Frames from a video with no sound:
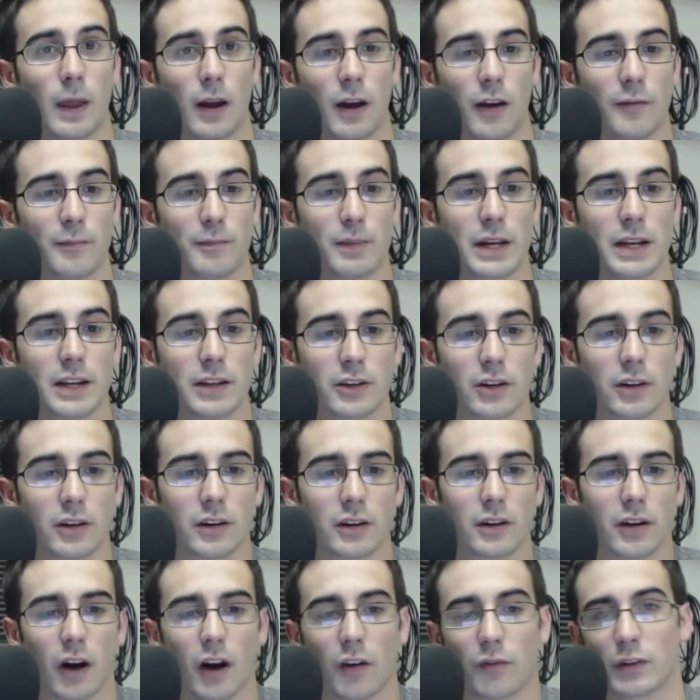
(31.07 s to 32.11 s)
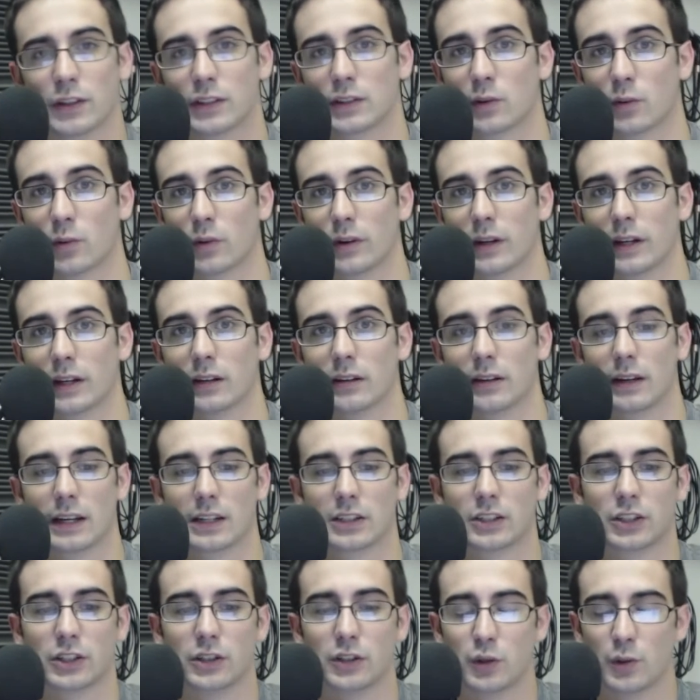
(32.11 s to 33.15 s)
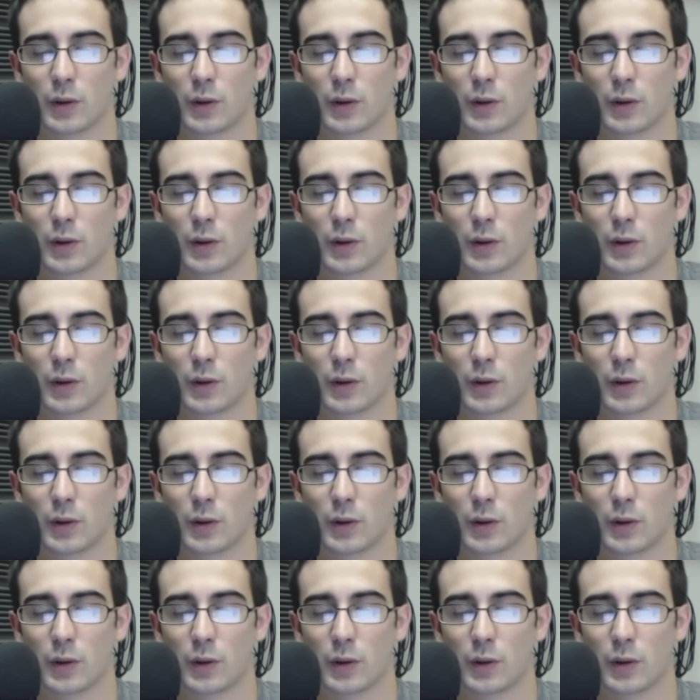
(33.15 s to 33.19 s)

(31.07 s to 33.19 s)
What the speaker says: of being your offensive coordinator last year.